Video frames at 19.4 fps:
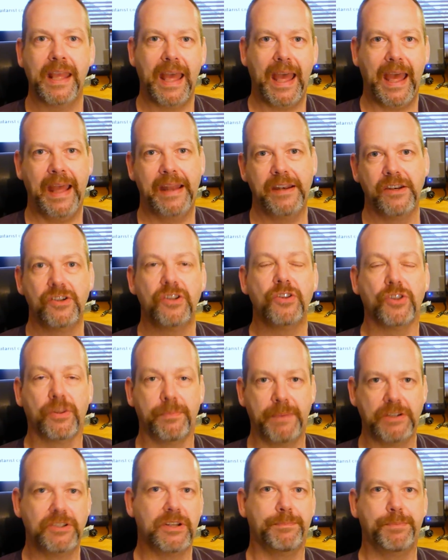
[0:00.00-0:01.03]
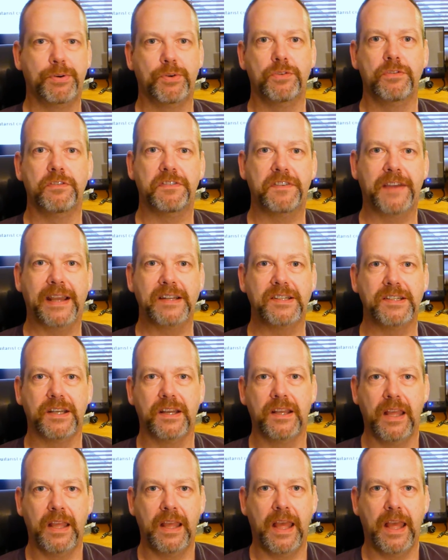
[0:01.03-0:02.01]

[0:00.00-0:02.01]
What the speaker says: And the most important factor,